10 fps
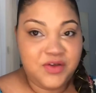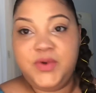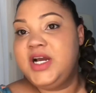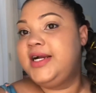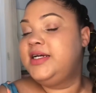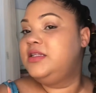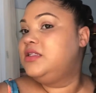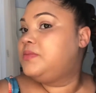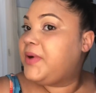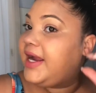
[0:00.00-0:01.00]
now that we are done
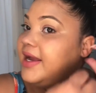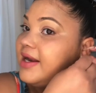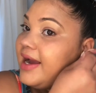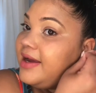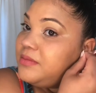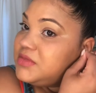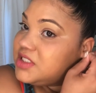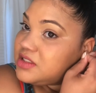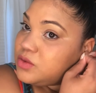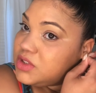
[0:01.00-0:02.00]
this braid, I am
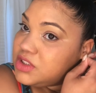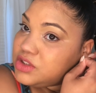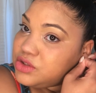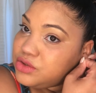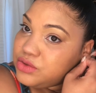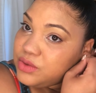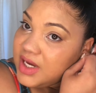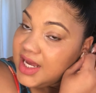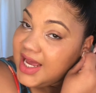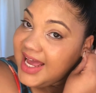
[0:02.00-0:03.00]
just going
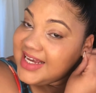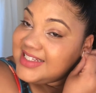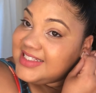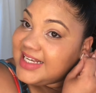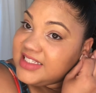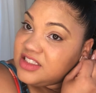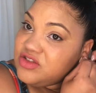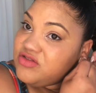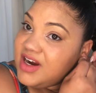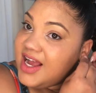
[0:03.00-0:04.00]
to
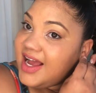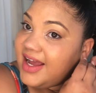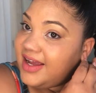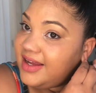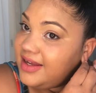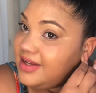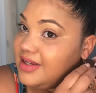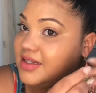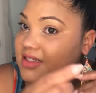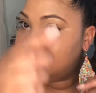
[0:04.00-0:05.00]

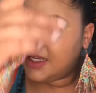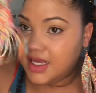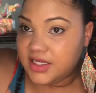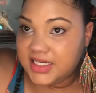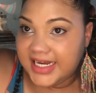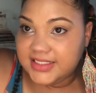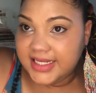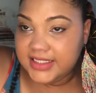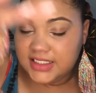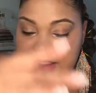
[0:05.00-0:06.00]
accessorize. You guys
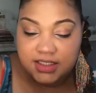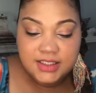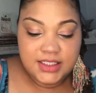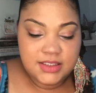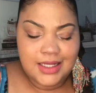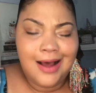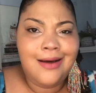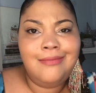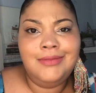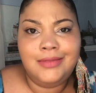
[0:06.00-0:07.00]
like these earrings?
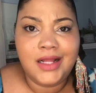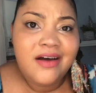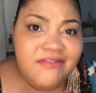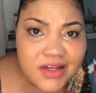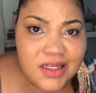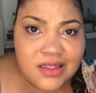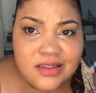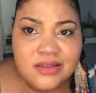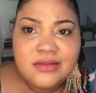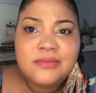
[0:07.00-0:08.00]
I love
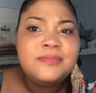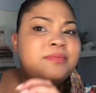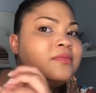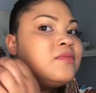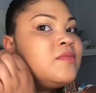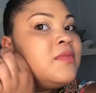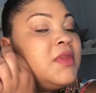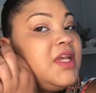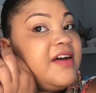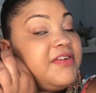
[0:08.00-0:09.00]
them.
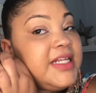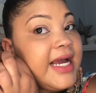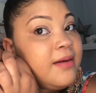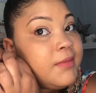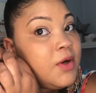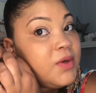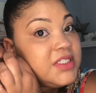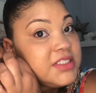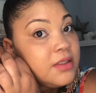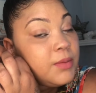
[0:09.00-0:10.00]
I feel like I'm
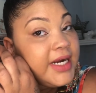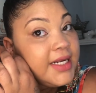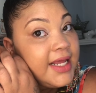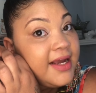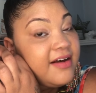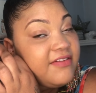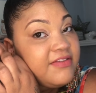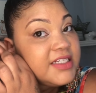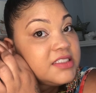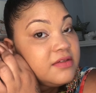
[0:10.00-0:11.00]
going somewhere, like a
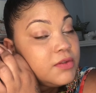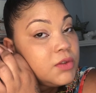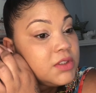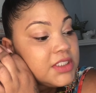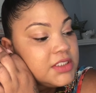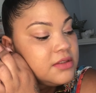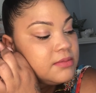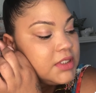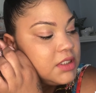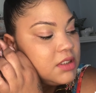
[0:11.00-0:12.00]
festival or
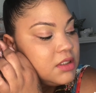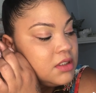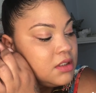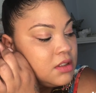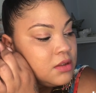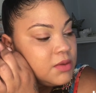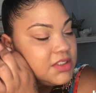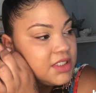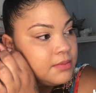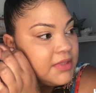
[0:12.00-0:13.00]
something,
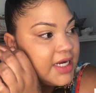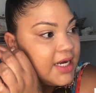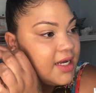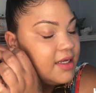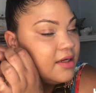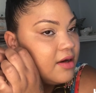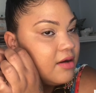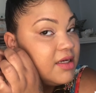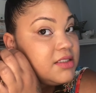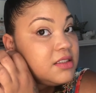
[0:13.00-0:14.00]
which I'm not,
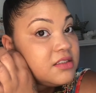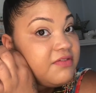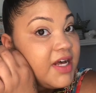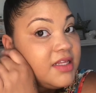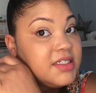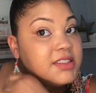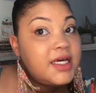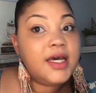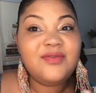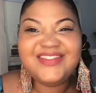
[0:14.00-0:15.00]
y'all. It's just Father's
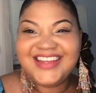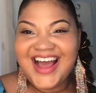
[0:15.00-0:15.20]
Day.